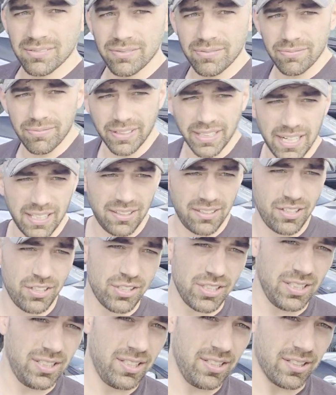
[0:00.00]
Forget the
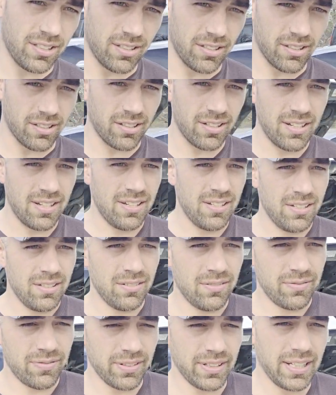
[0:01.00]
GTR,
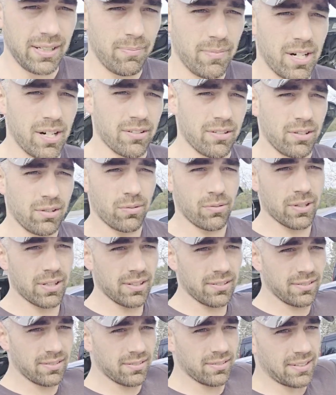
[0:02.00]
forget my other
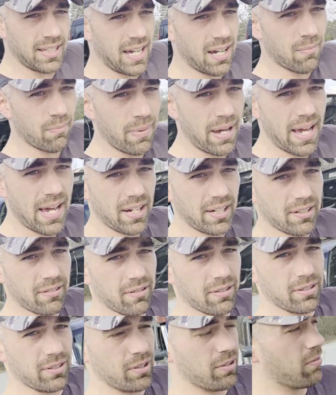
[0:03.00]
toys down back or
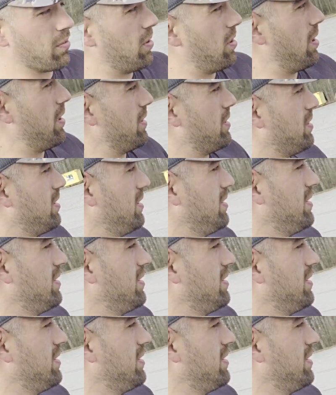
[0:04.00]
in the garage.